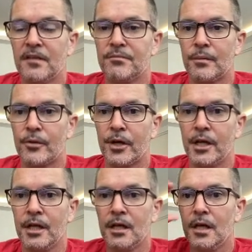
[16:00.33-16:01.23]
of
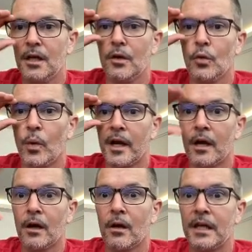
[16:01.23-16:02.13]
memory
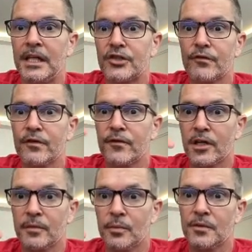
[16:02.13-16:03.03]
where each of the
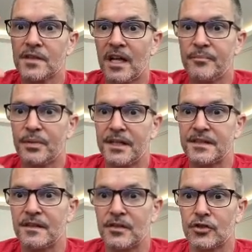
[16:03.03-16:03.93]
variables that I've
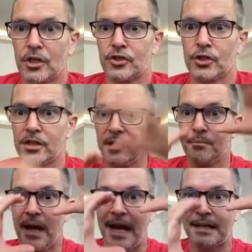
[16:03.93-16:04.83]
placed in the structure
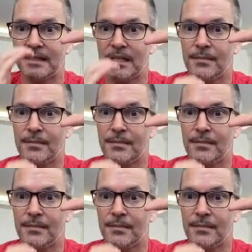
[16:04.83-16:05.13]
get packed into